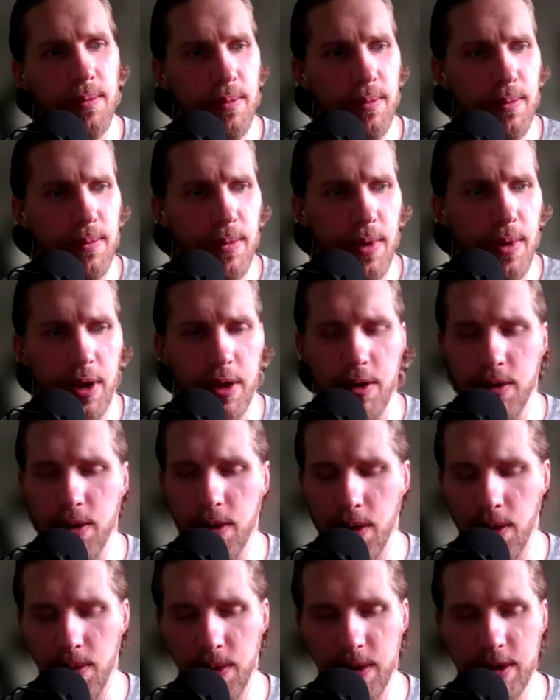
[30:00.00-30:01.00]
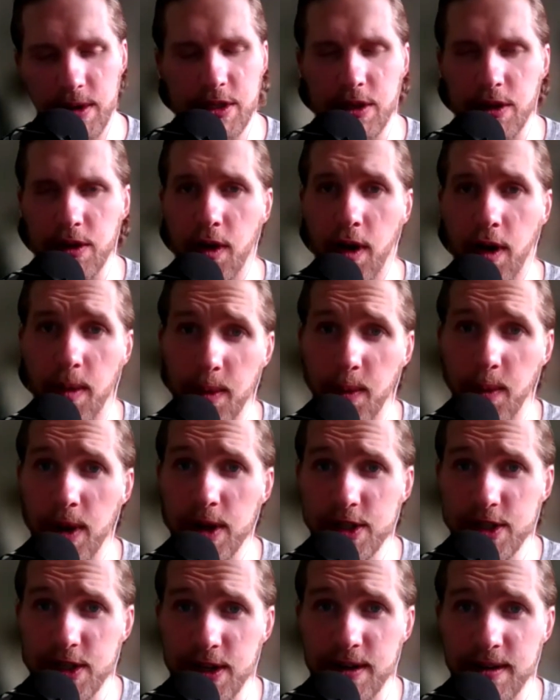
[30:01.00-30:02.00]
my girl recently got me
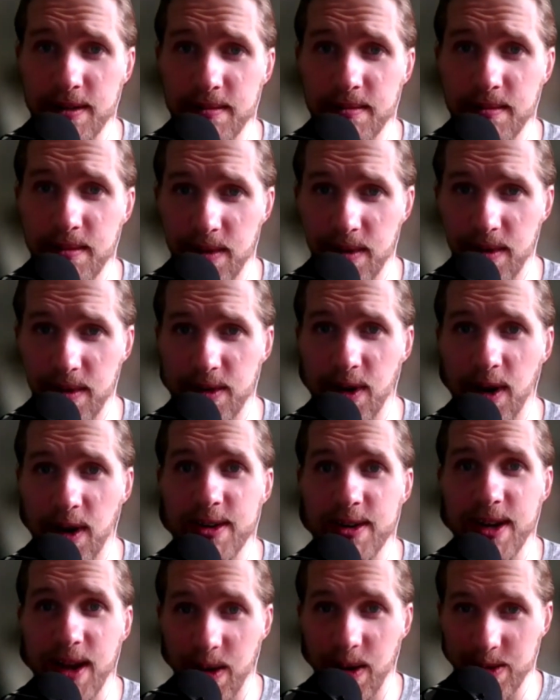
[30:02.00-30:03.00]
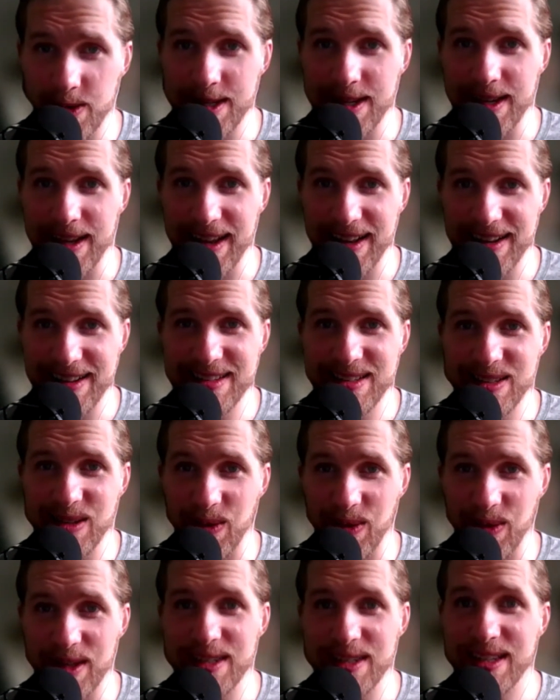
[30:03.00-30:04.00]
watching Doctor House again.
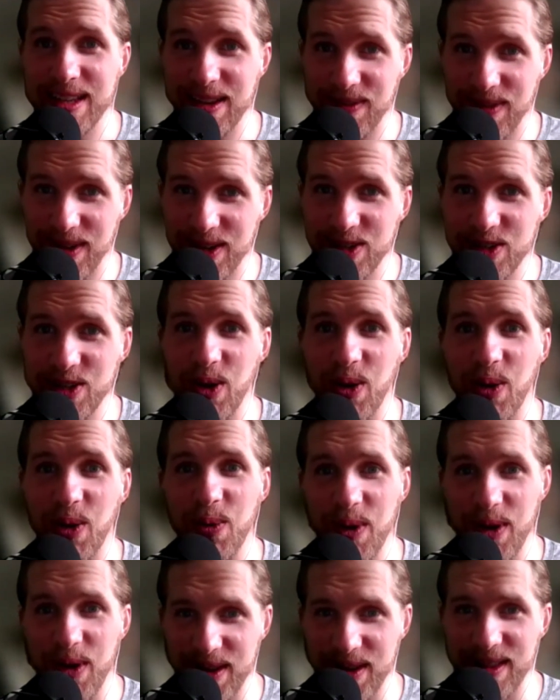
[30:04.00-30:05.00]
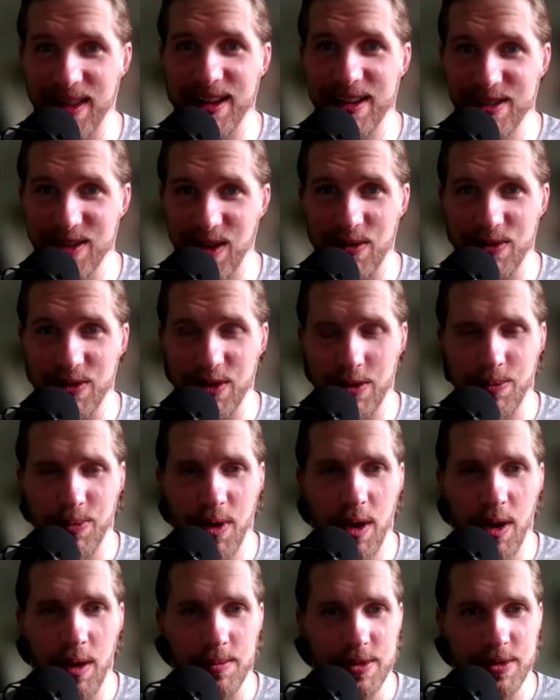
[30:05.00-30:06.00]
So this TV mm-hmm. show where he like solves all the
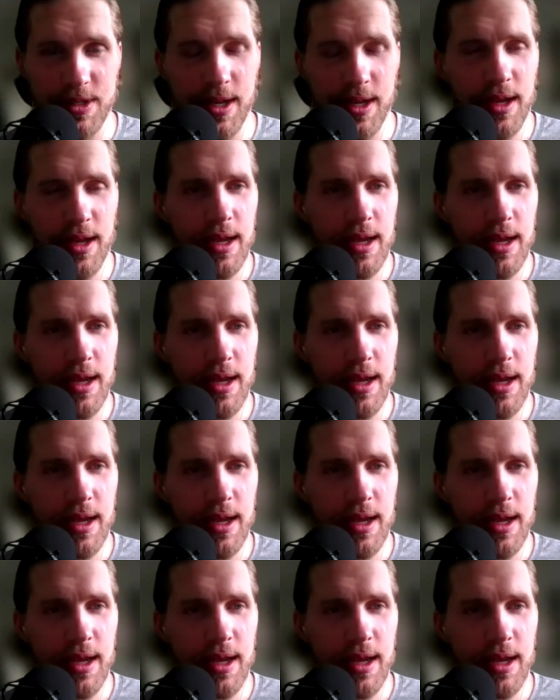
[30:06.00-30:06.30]
problems. Yeah.